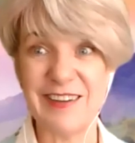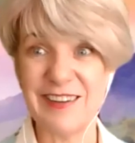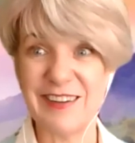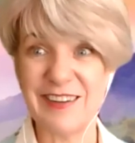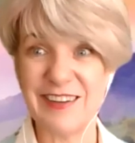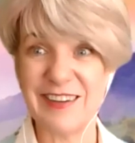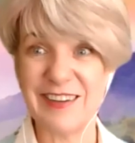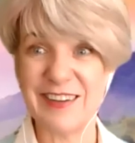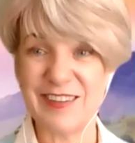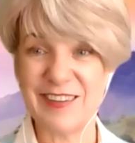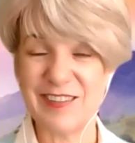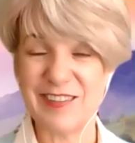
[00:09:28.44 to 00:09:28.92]

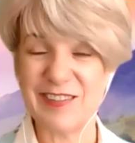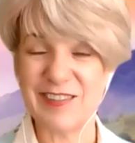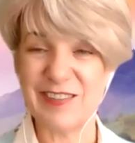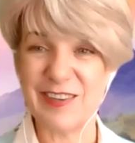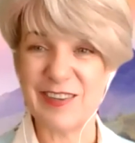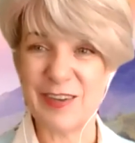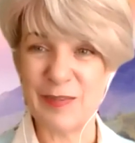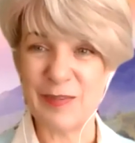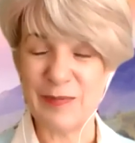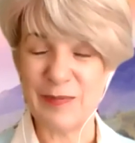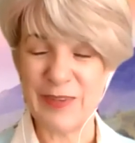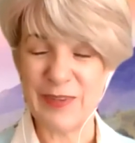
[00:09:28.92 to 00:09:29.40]
it
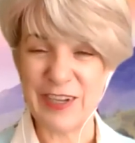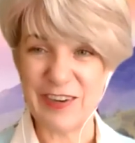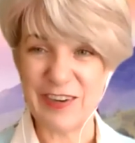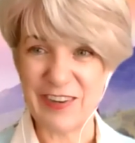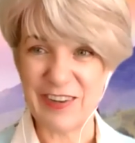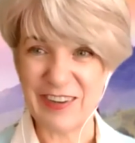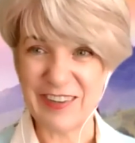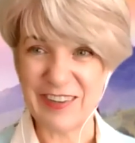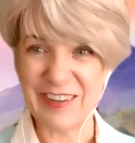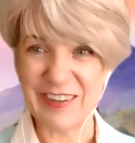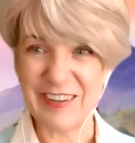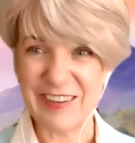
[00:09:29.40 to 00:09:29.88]
it made
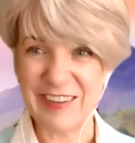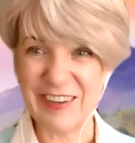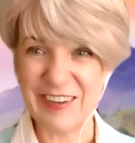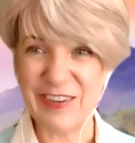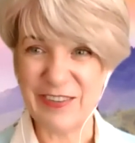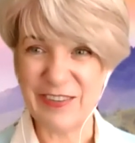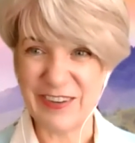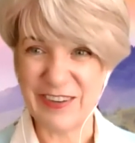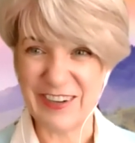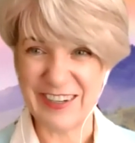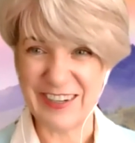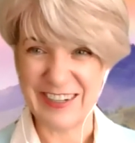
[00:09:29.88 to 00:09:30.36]
all the
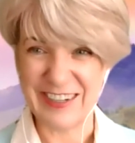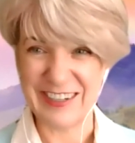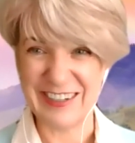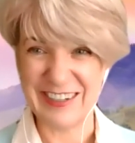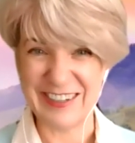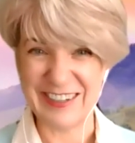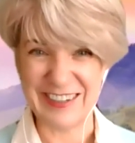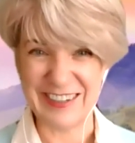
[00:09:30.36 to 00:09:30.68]
difference.